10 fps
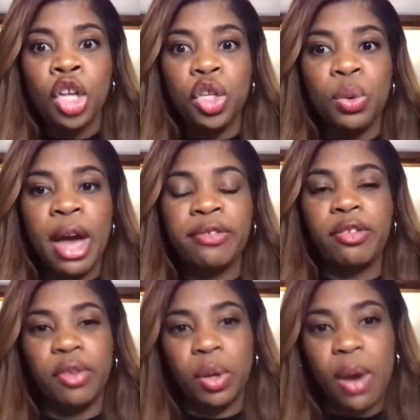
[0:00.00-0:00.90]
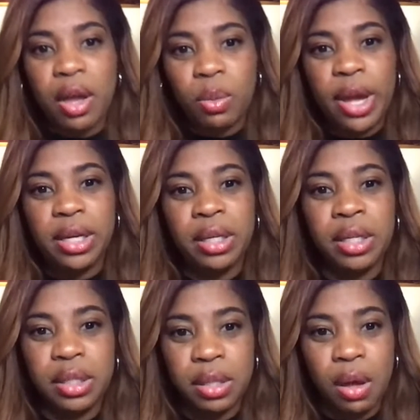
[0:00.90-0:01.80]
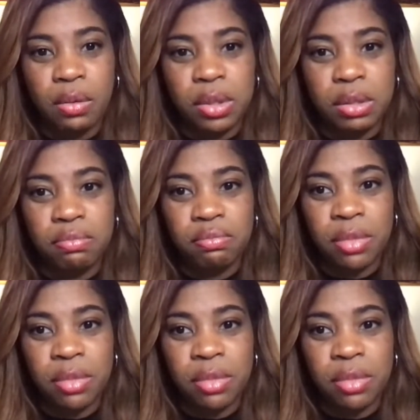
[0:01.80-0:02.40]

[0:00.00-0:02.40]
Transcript: you have to figure out a way to consult